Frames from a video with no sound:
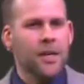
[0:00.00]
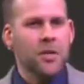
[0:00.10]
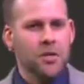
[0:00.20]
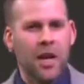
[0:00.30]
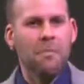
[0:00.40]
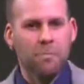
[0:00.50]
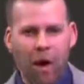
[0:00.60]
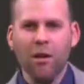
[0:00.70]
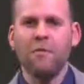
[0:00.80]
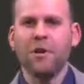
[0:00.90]
some
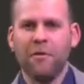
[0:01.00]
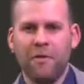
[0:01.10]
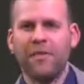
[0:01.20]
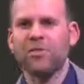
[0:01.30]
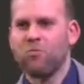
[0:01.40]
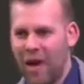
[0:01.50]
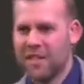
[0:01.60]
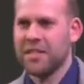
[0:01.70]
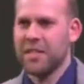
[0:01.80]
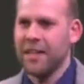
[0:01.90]
part of your fence
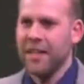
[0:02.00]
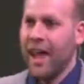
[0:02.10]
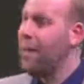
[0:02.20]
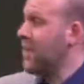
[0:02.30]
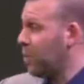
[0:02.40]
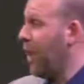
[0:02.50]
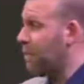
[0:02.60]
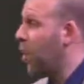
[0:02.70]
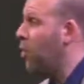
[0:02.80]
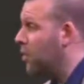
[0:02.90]
rusted and that's why
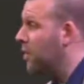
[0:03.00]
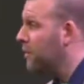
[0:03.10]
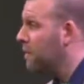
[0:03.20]
it broke.